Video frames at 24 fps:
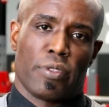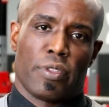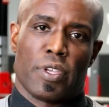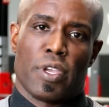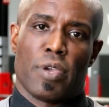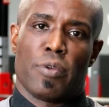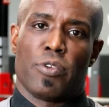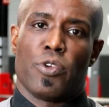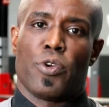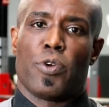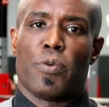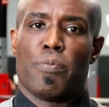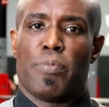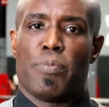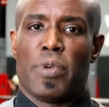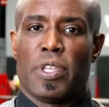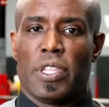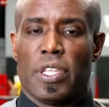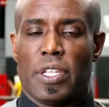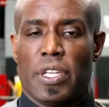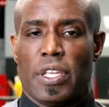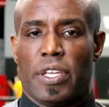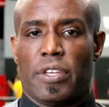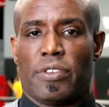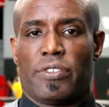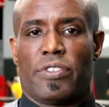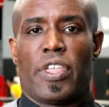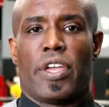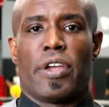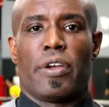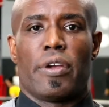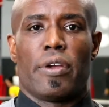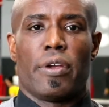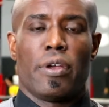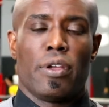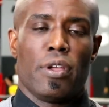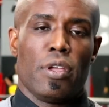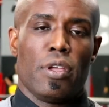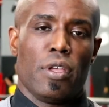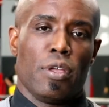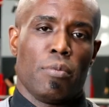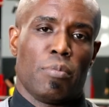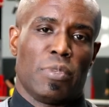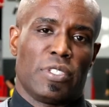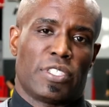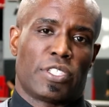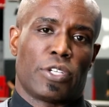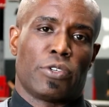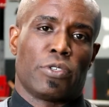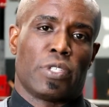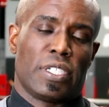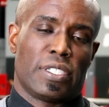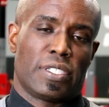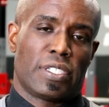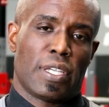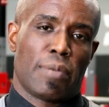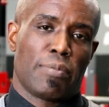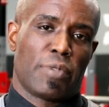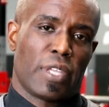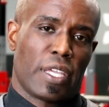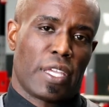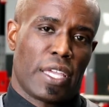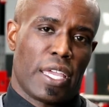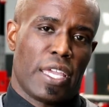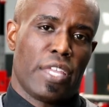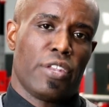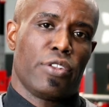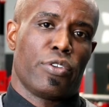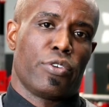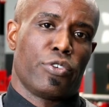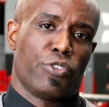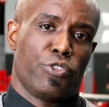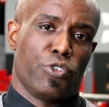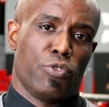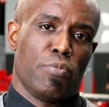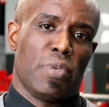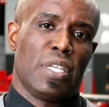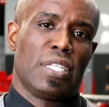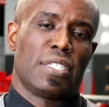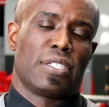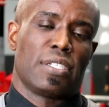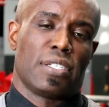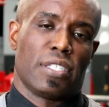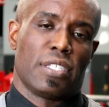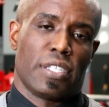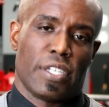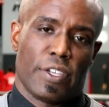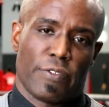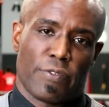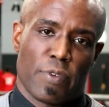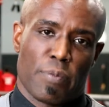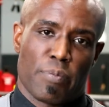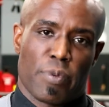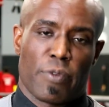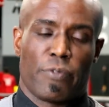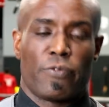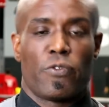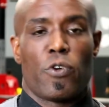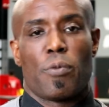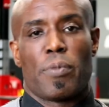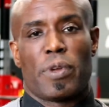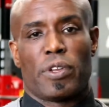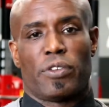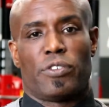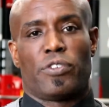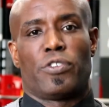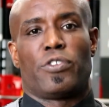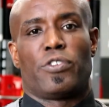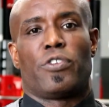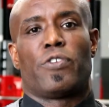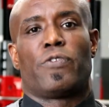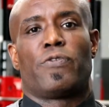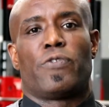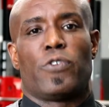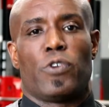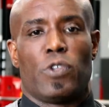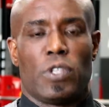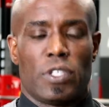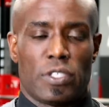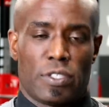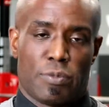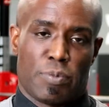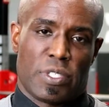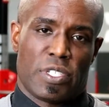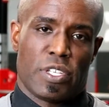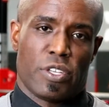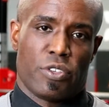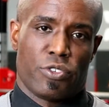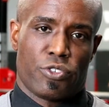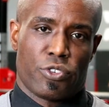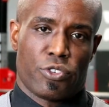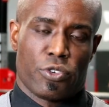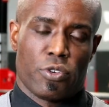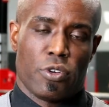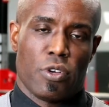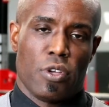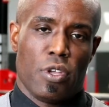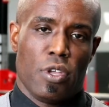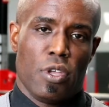The, your ability is there, but certainly something hinders you mentally from performing to your fullest potential.